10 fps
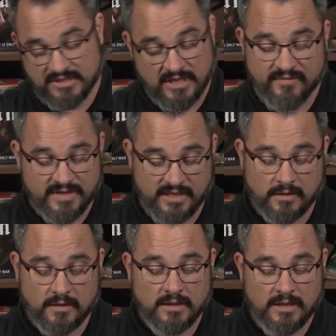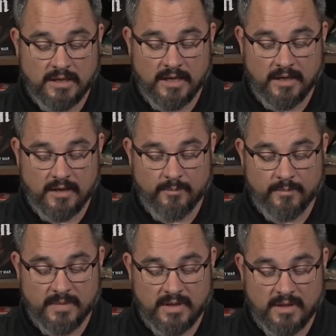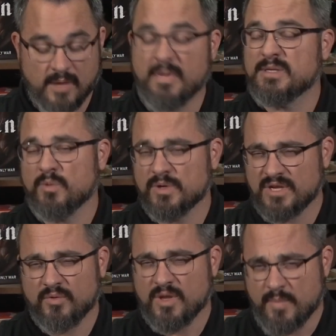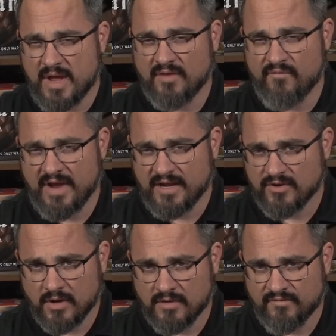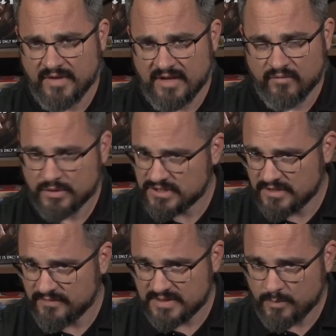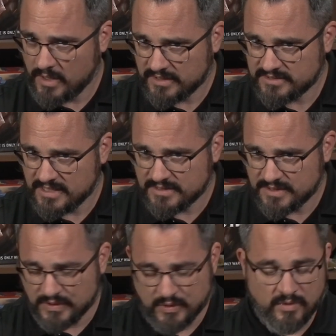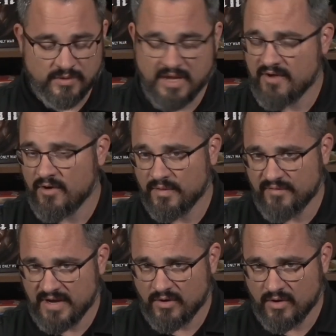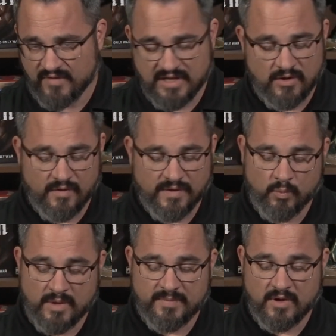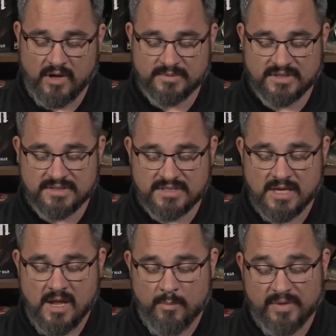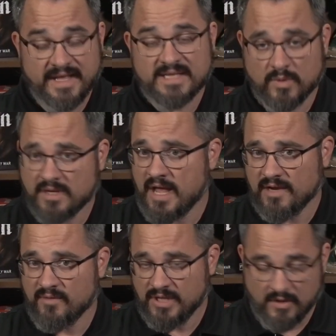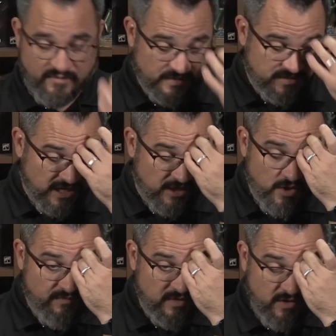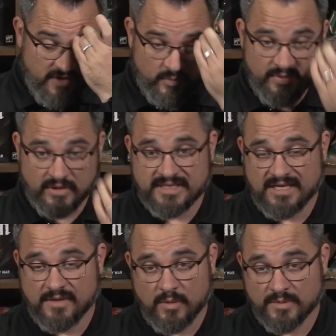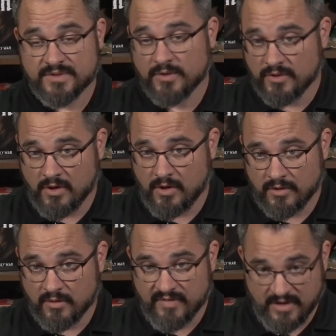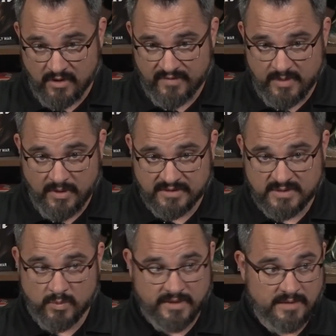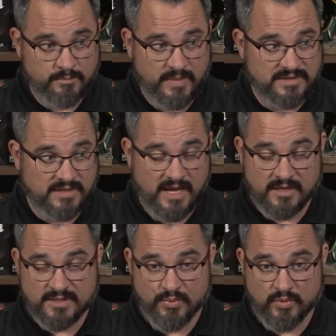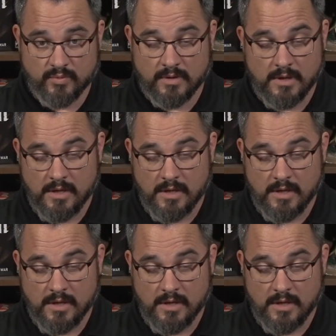stuff in here. It makes you wish they really made a Vanguard Vet version of this box set too, where you had all the Vanguard Vet and all the weapon options. But that's what kind of, feels like. I don't know if you ever built any of the old Sternguard or Vanguard Vet boxes where they basically had a sprue